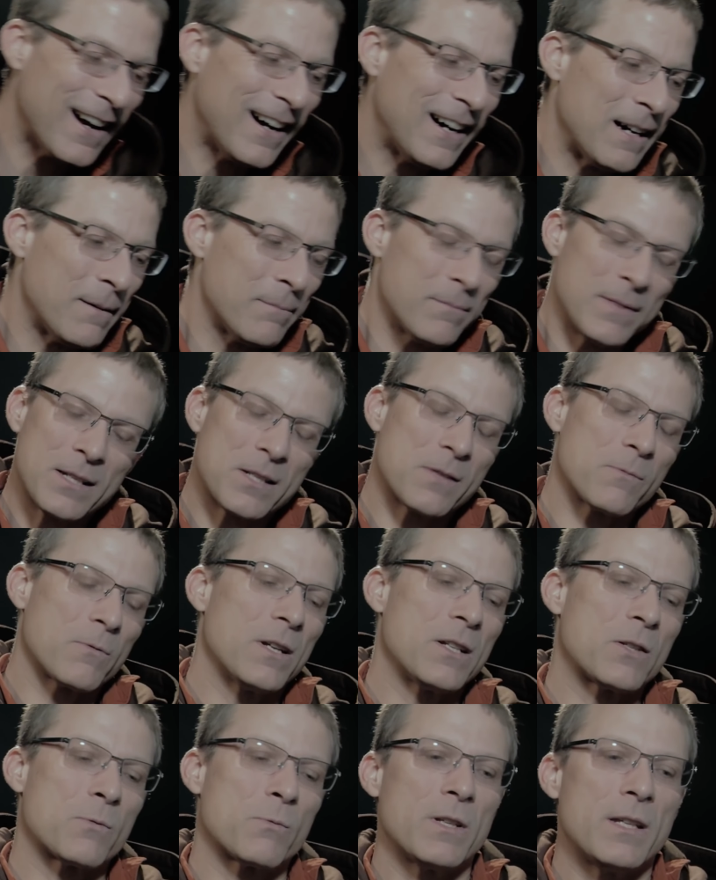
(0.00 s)

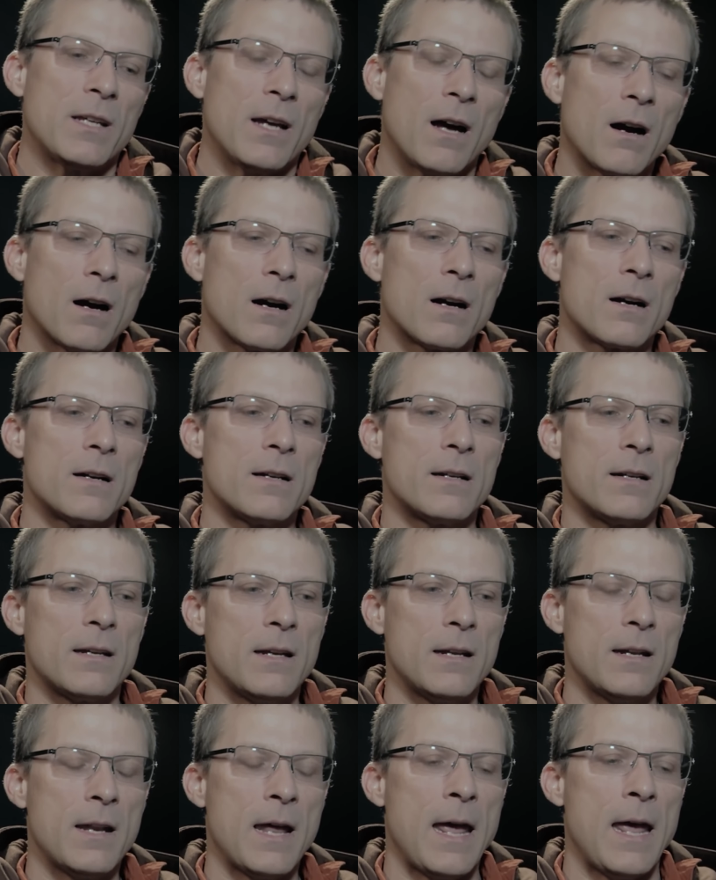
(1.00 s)
it's really hard
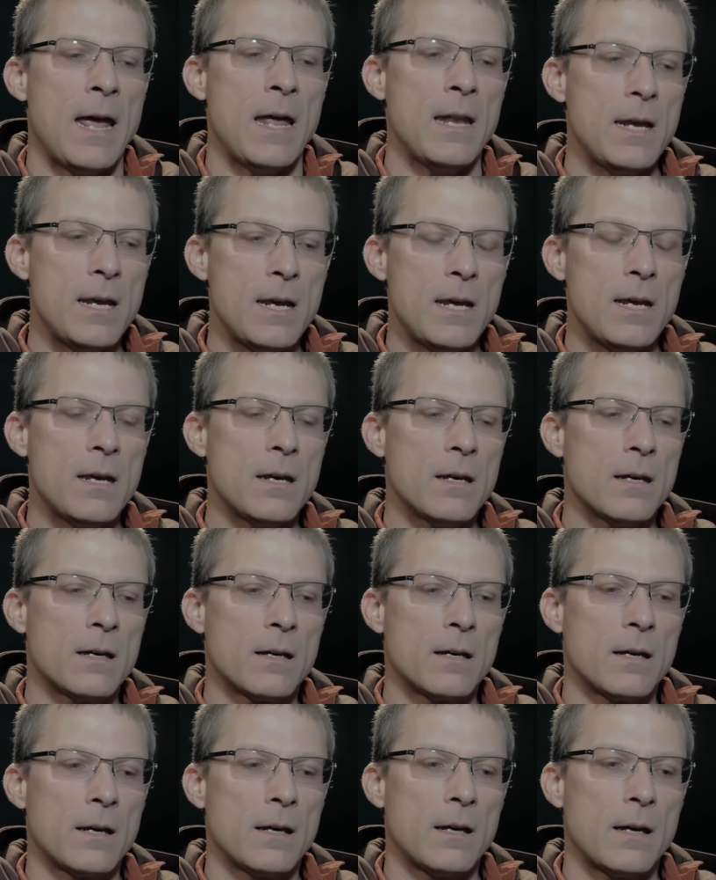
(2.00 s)
in any
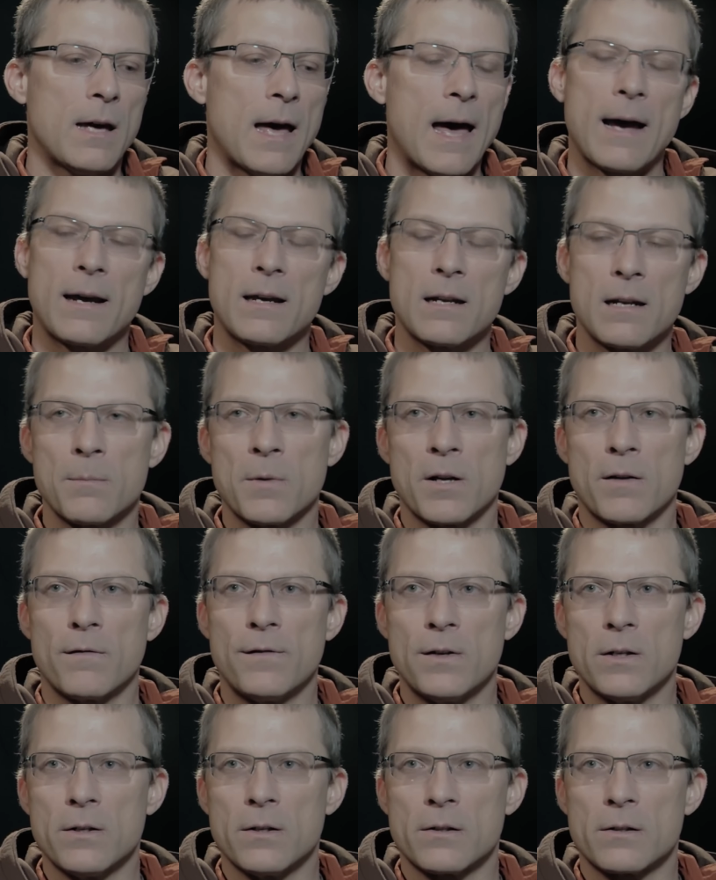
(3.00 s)
academic
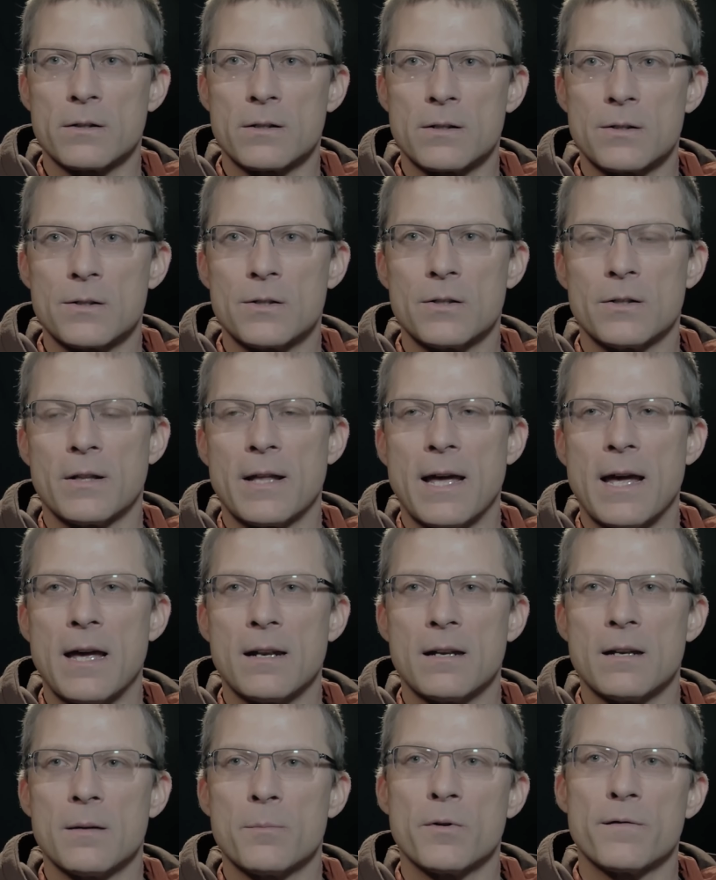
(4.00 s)
field to
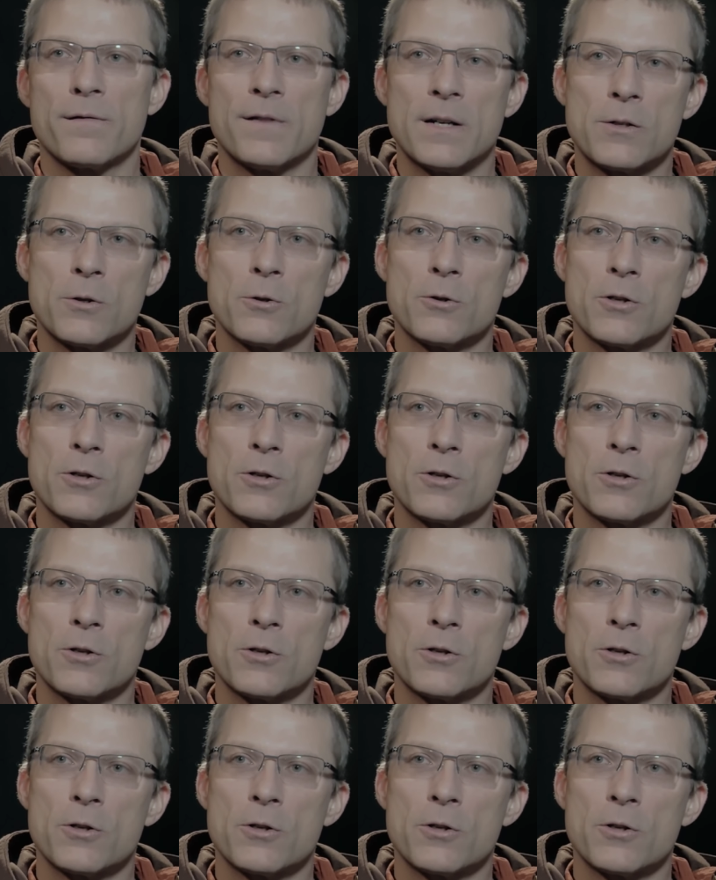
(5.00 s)
land a professor